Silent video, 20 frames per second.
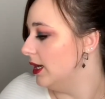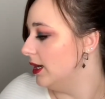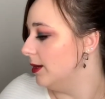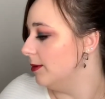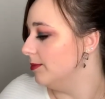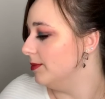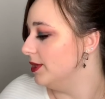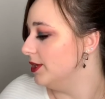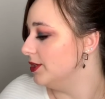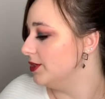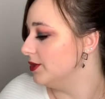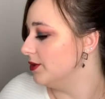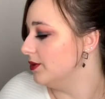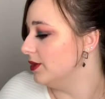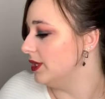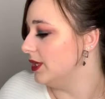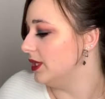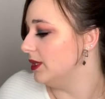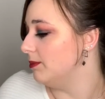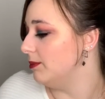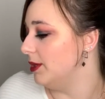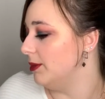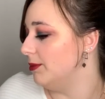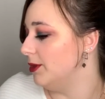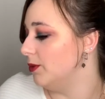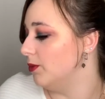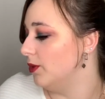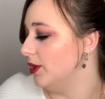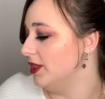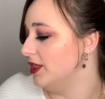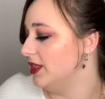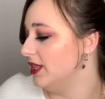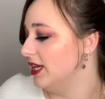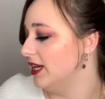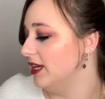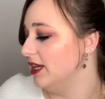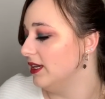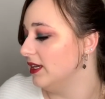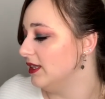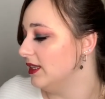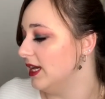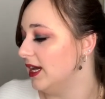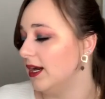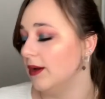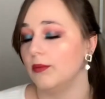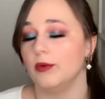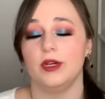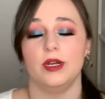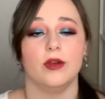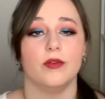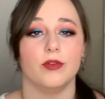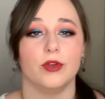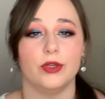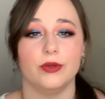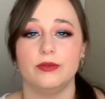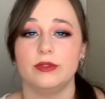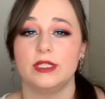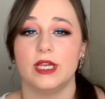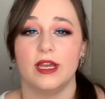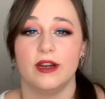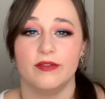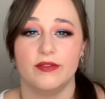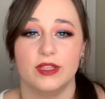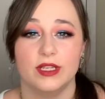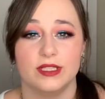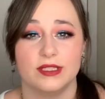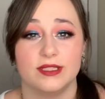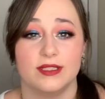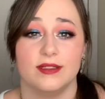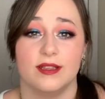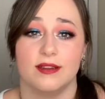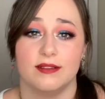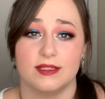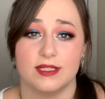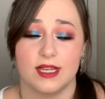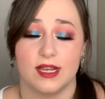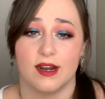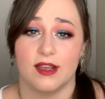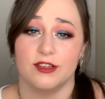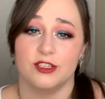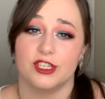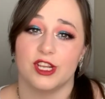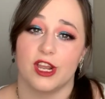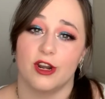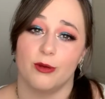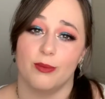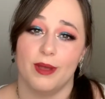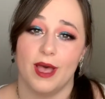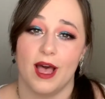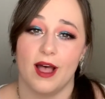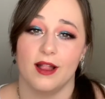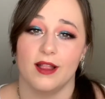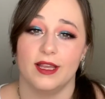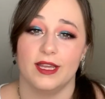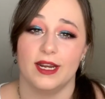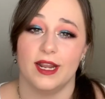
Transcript: There's only maybe one thing that I would never use out of this, and that's that eyeshadow palette.